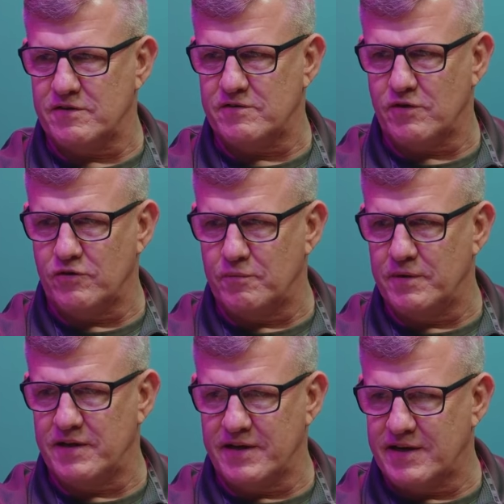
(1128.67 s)
It's
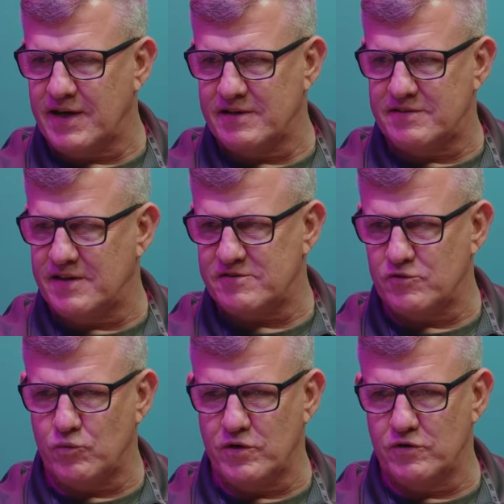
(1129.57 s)
ultimately a contest
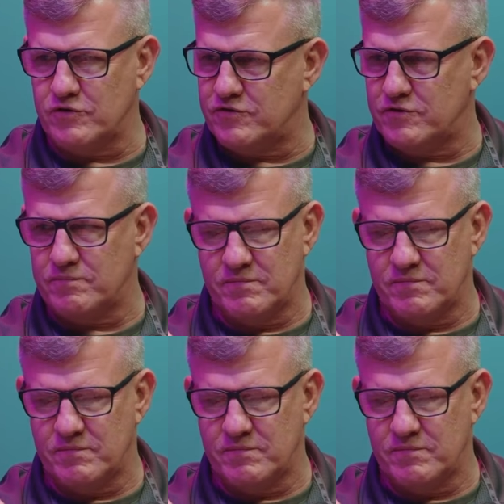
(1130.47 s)
of wills and,